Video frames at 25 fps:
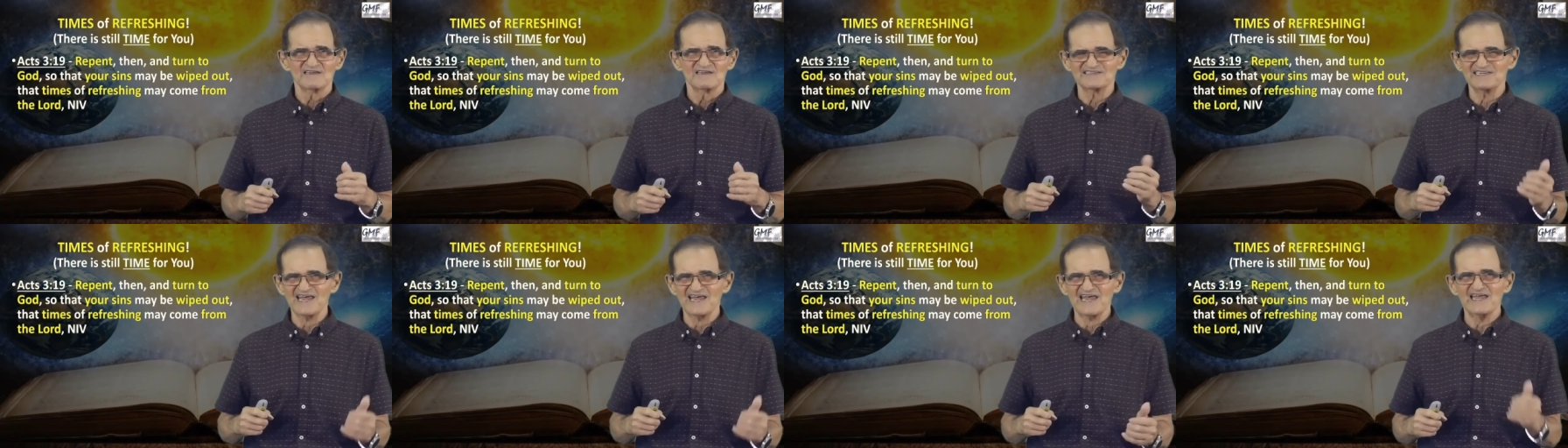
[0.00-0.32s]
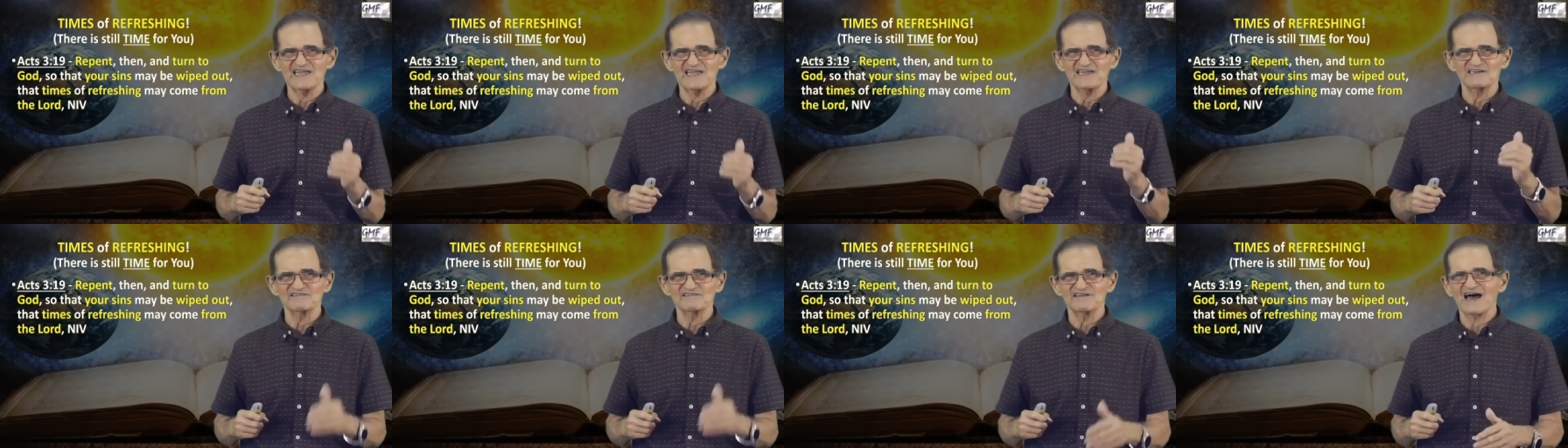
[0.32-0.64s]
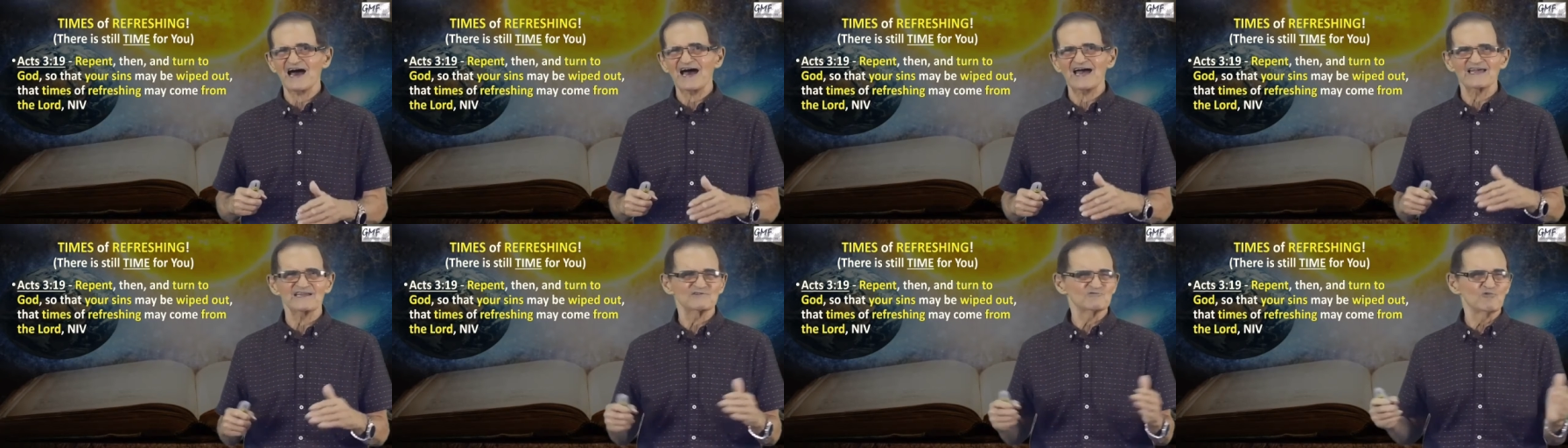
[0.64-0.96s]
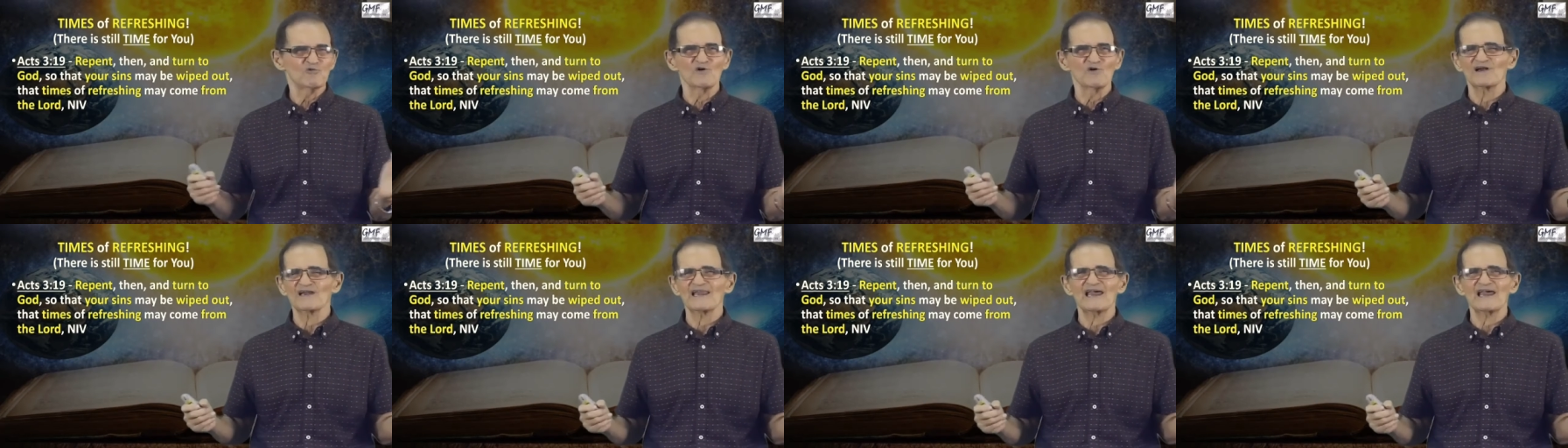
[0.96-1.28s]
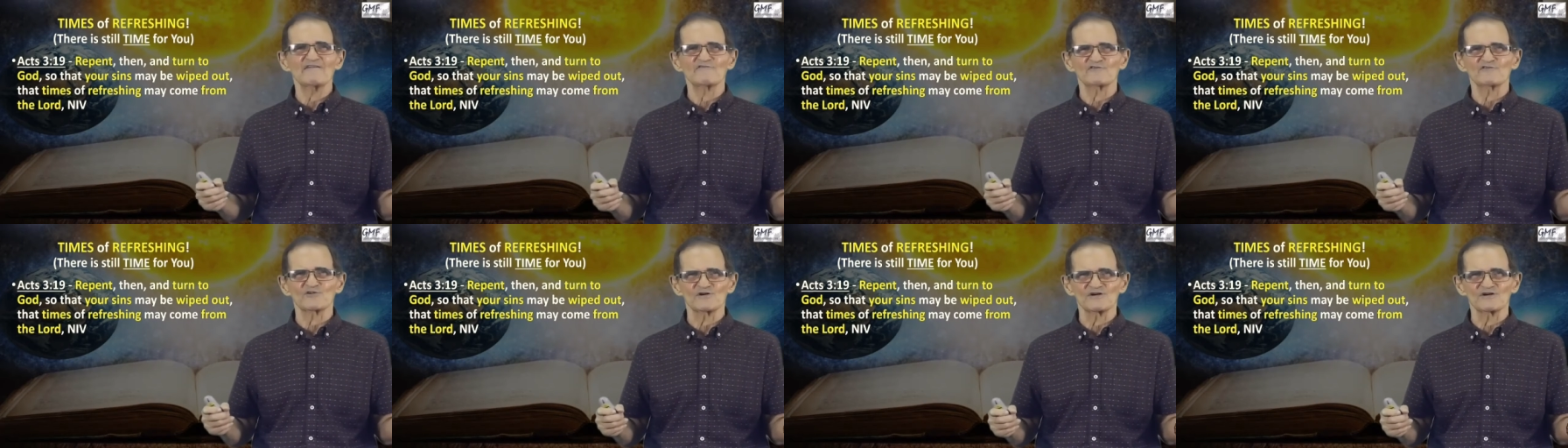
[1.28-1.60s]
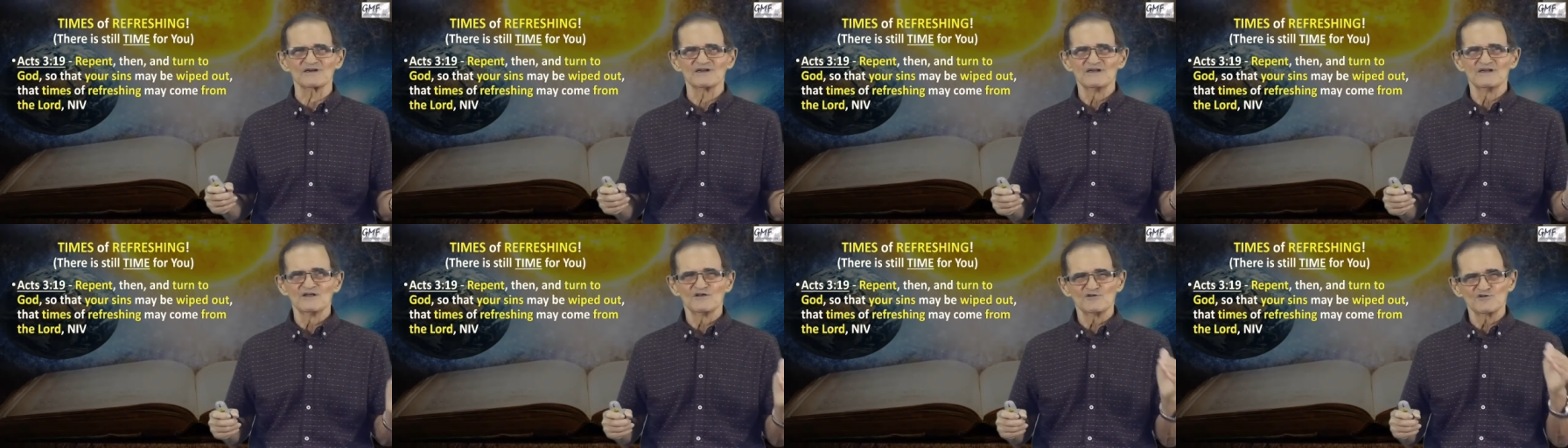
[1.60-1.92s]
day, night,
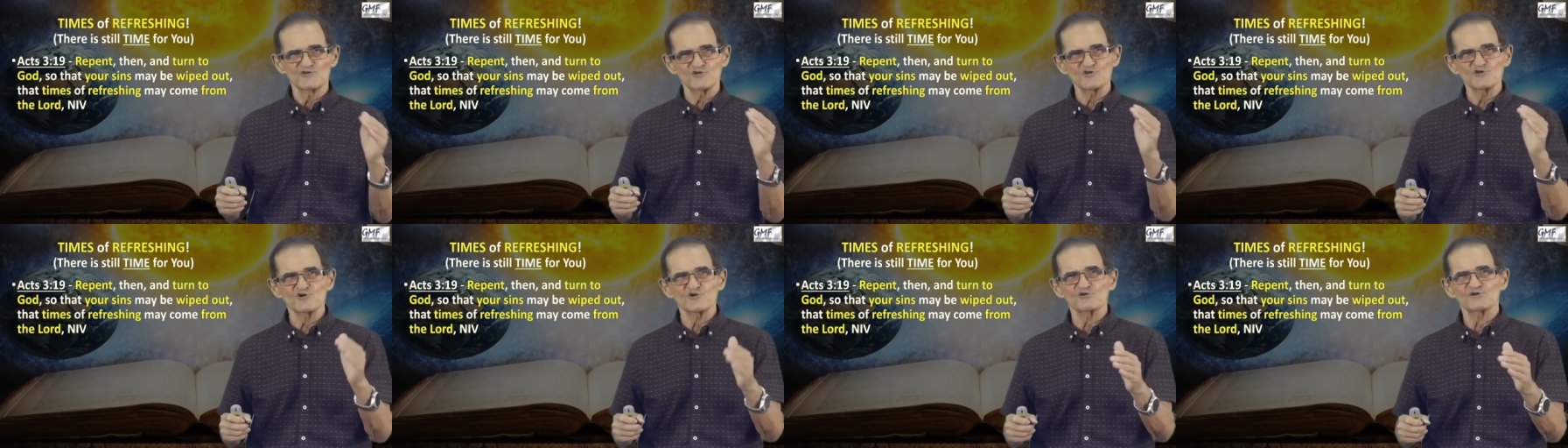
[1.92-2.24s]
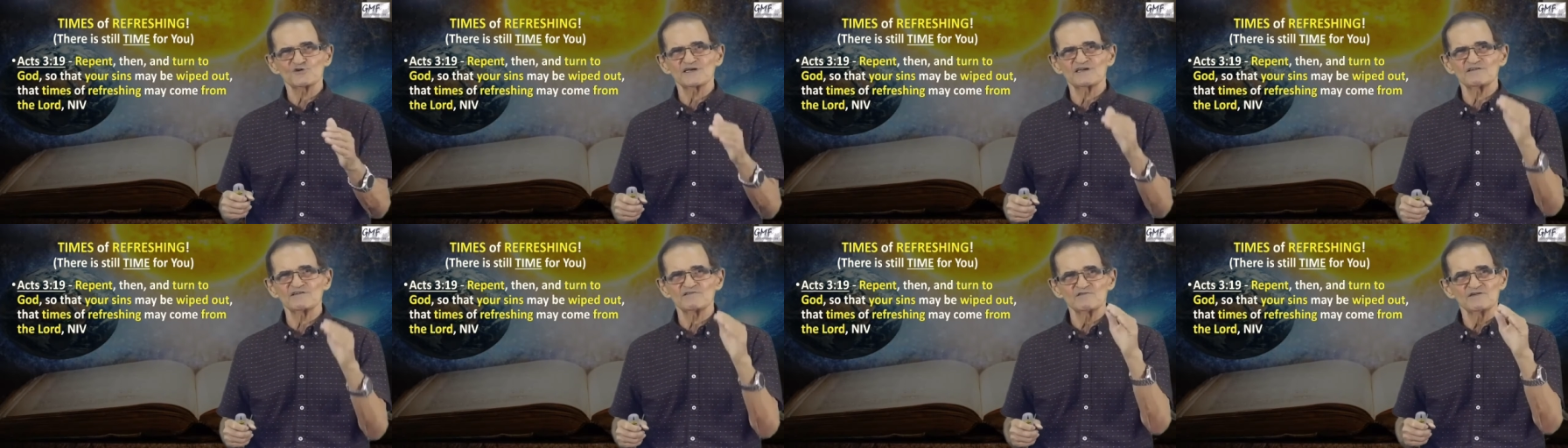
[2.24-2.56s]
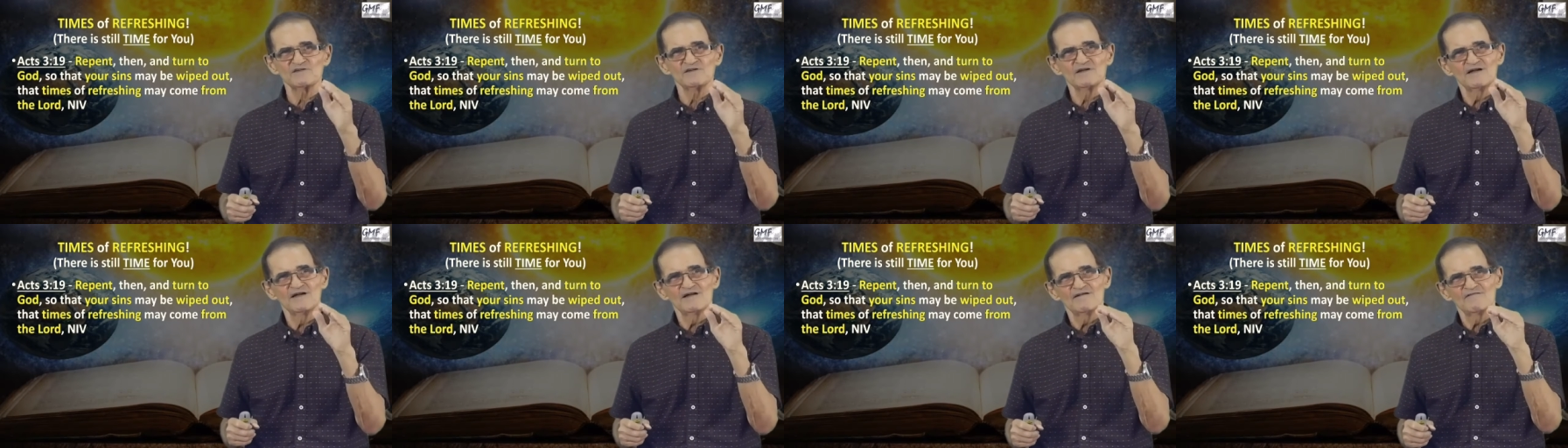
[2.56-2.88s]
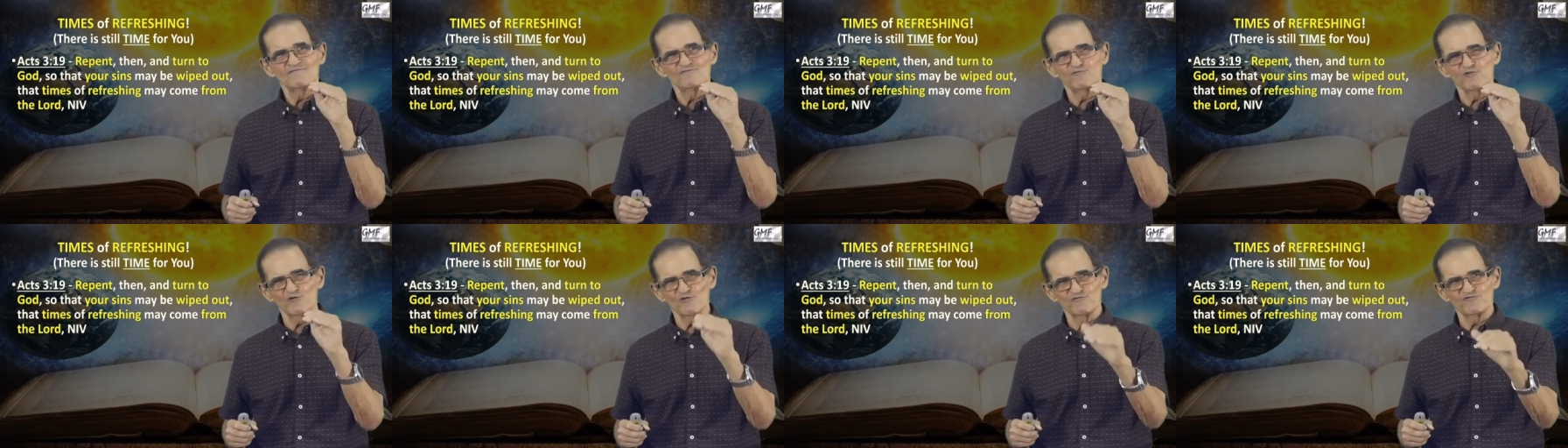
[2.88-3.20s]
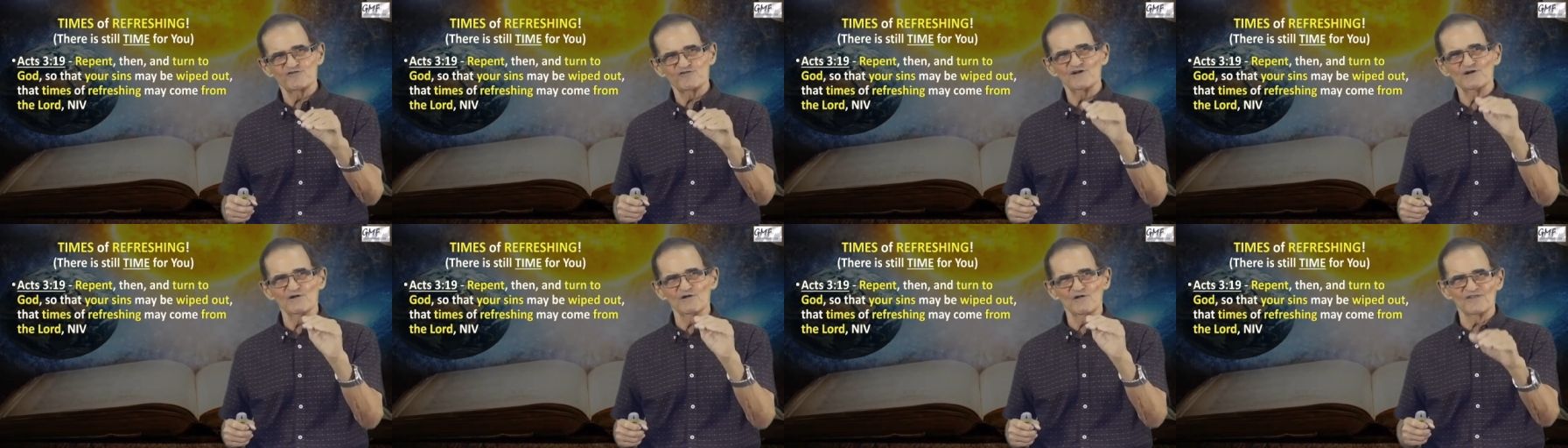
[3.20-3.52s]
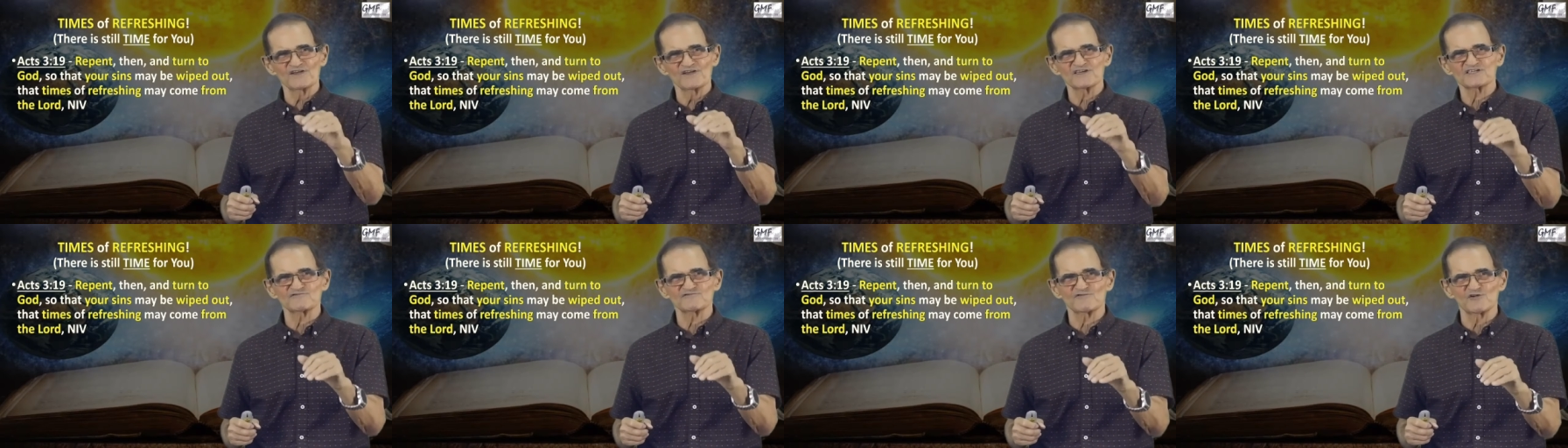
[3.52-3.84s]
whatever, you can fulfill
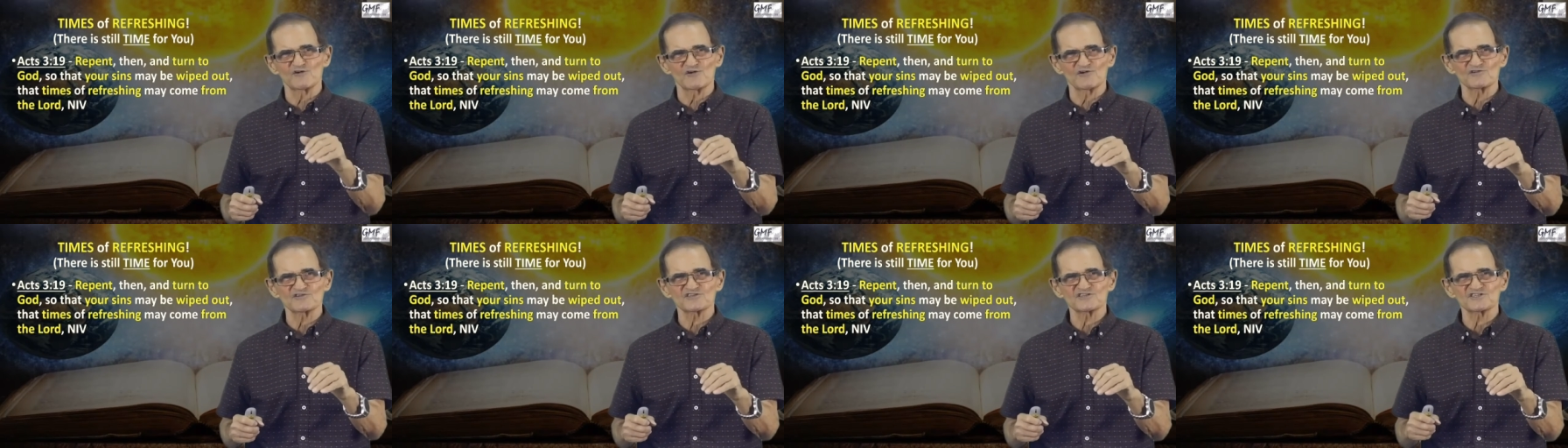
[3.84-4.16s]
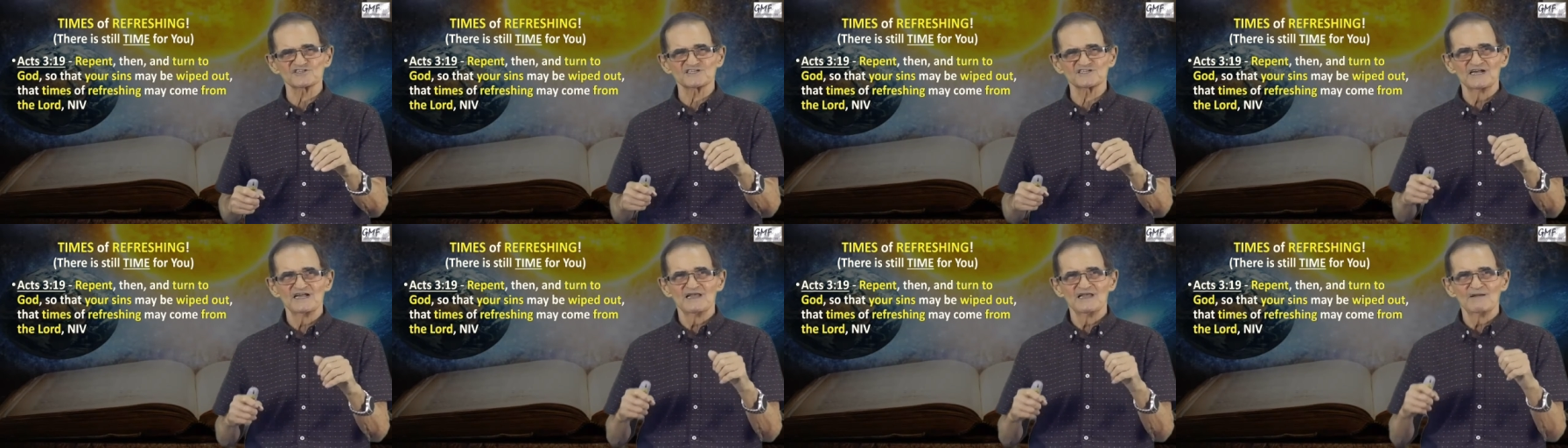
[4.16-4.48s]
this verse